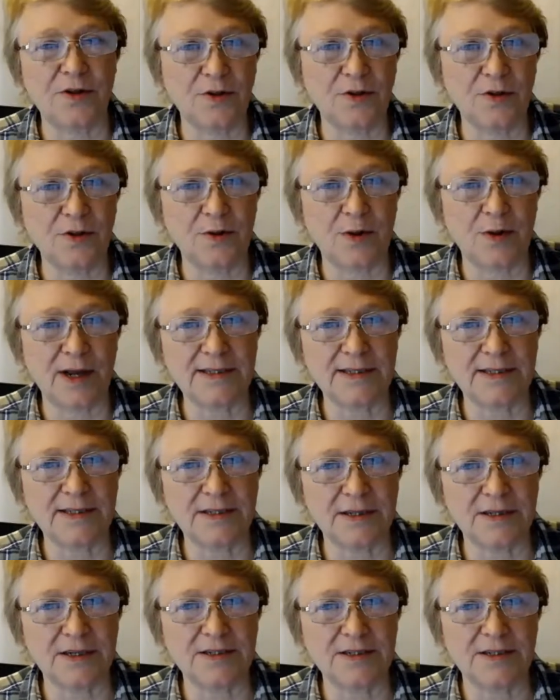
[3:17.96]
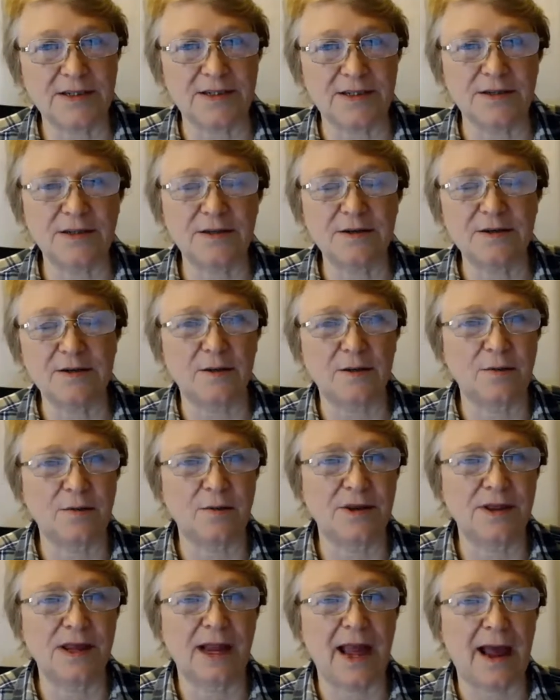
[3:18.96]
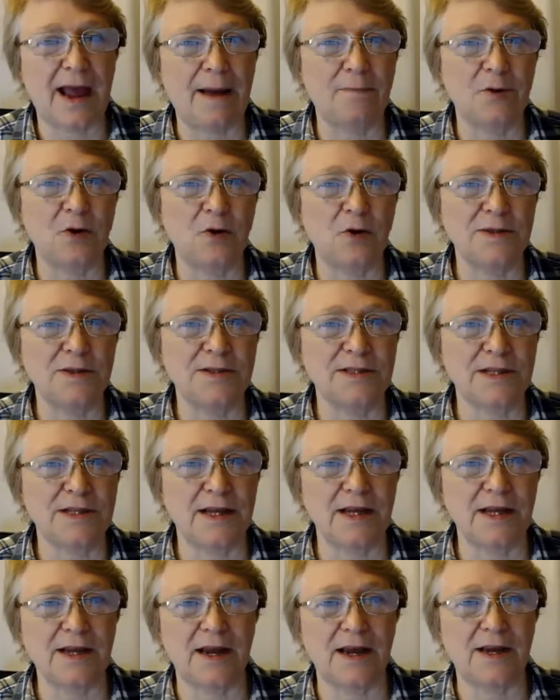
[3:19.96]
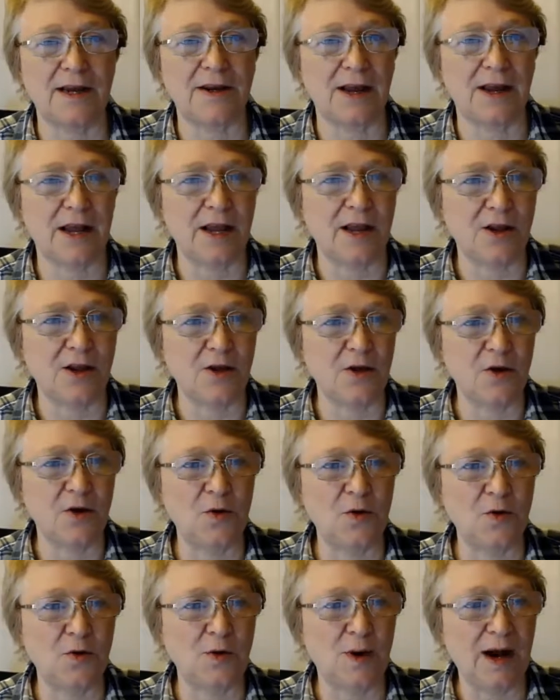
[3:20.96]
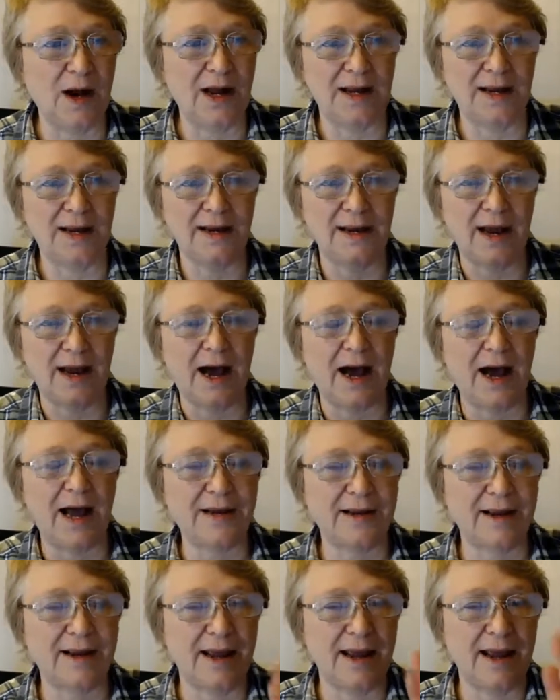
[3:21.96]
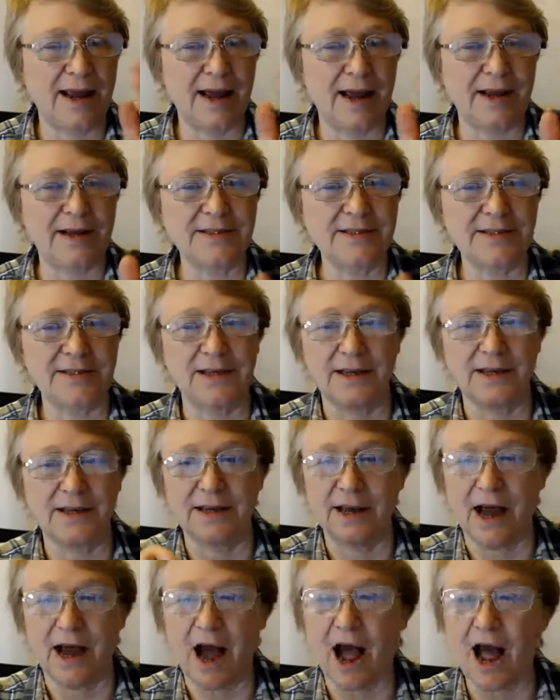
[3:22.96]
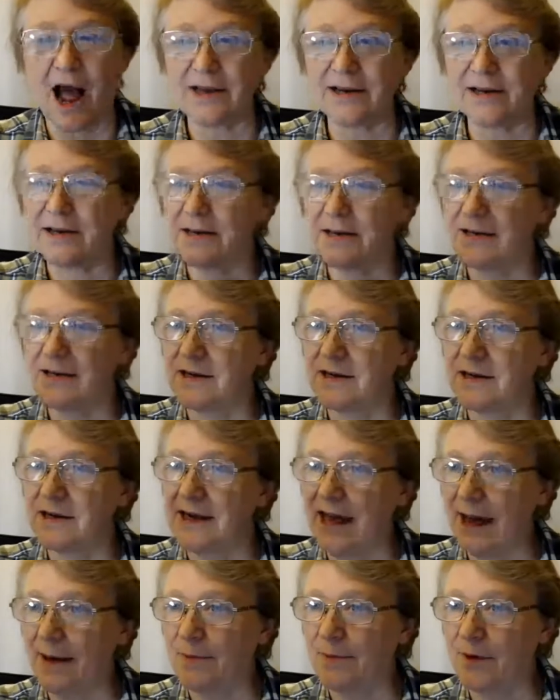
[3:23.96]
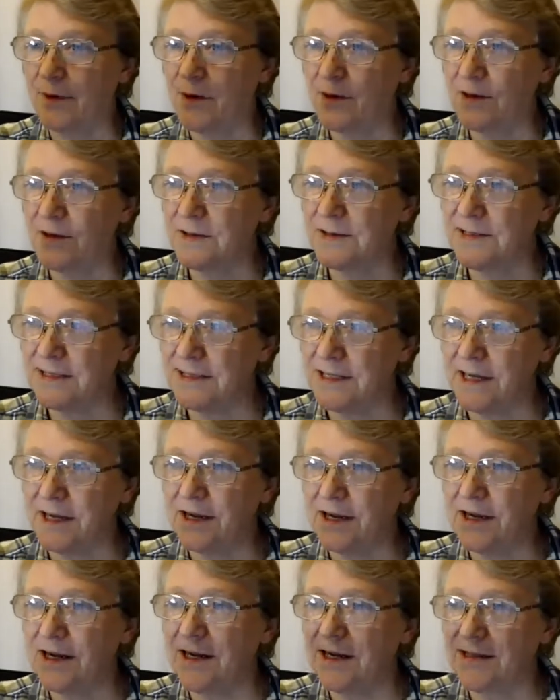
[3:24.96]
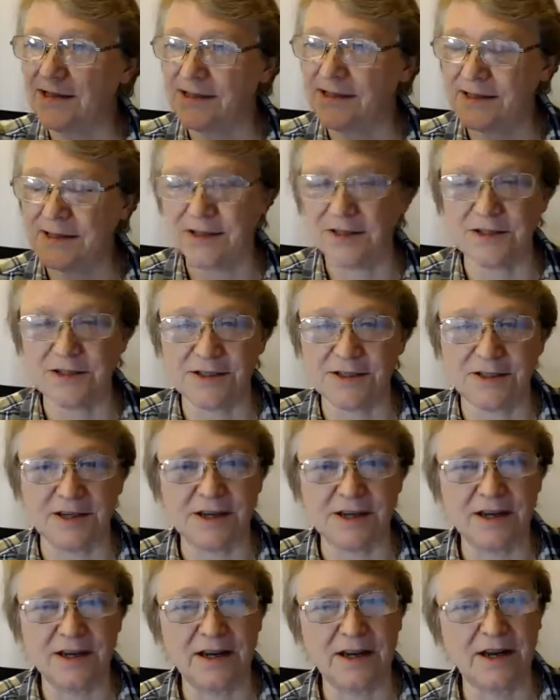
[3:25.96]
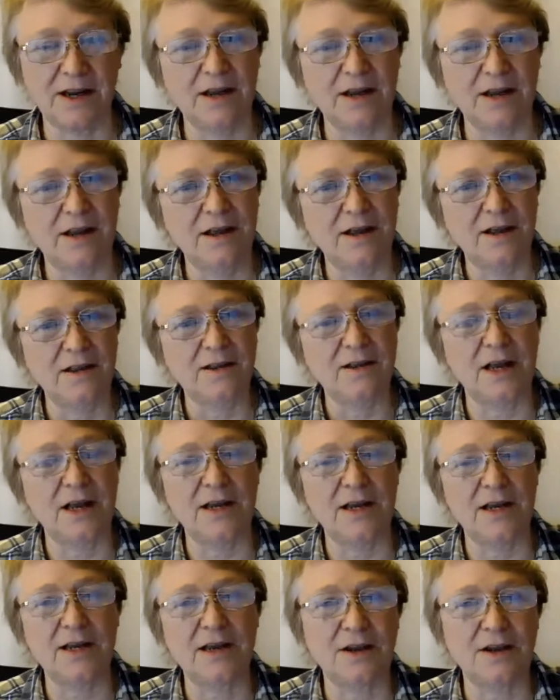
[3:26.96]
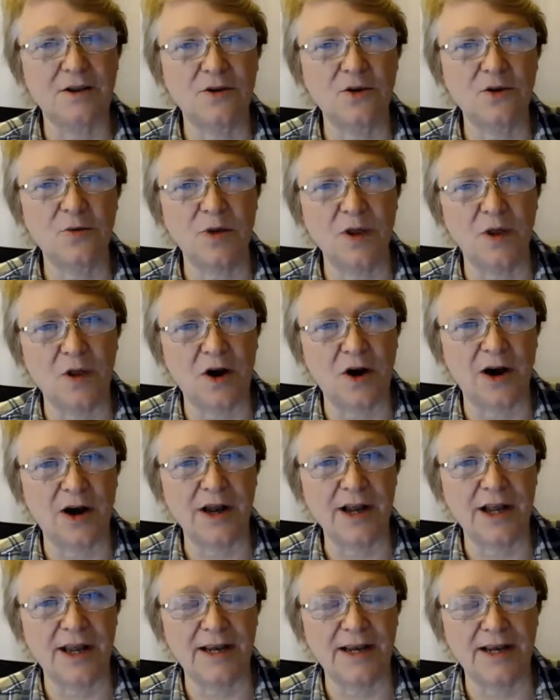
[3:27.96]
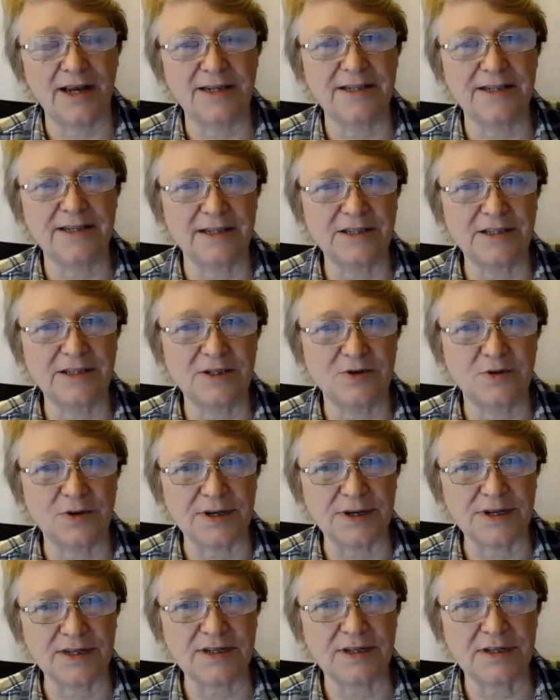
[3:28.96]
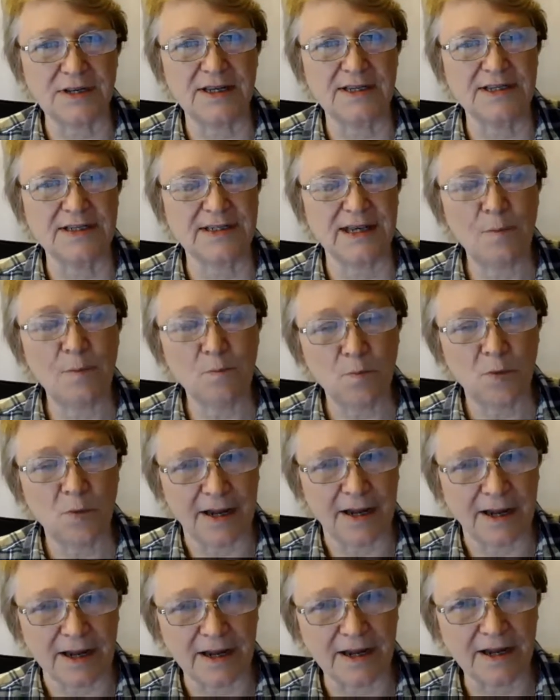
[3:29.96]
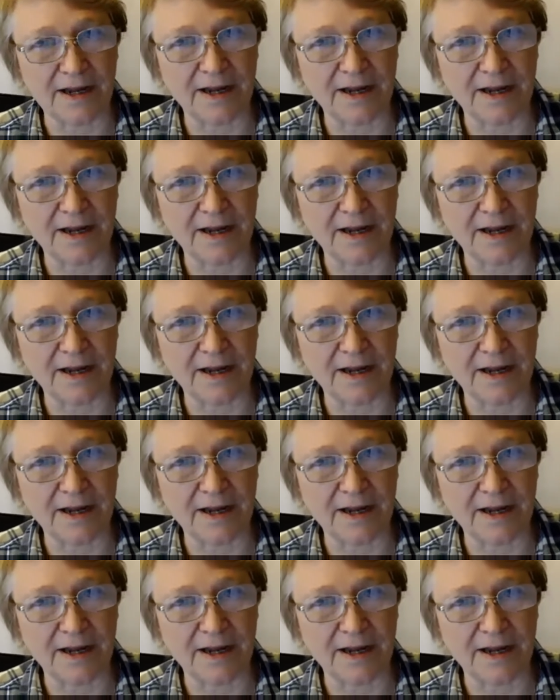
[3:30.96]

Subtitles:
U.S. citizen with a capital C and a U.S. capital C citizen, then you belong in a district assembly.